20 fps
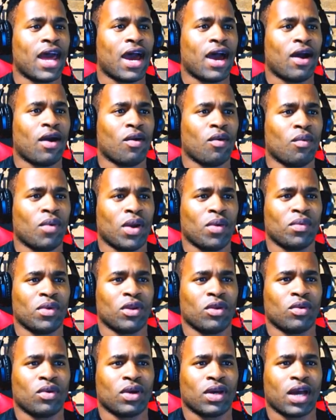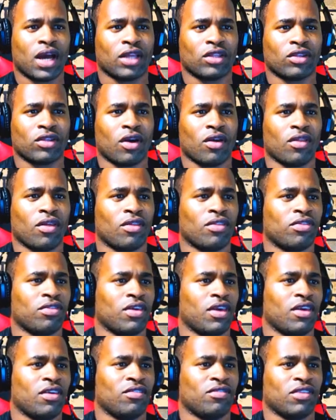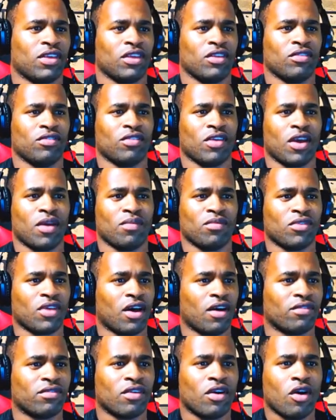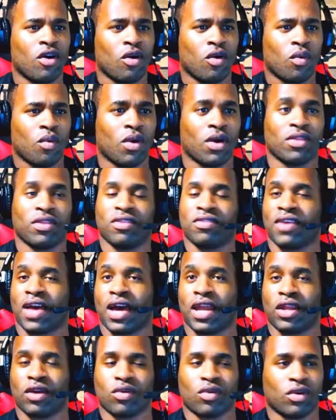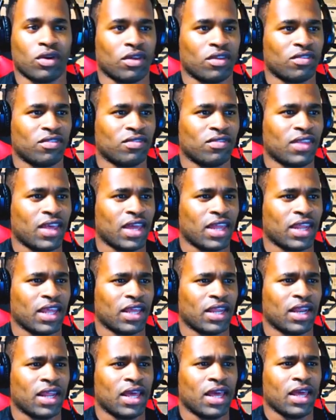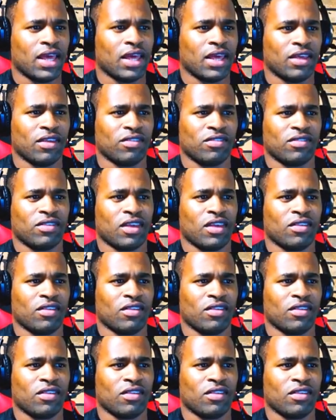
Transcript: Now, when we look at other things in terms of what this article is stating, it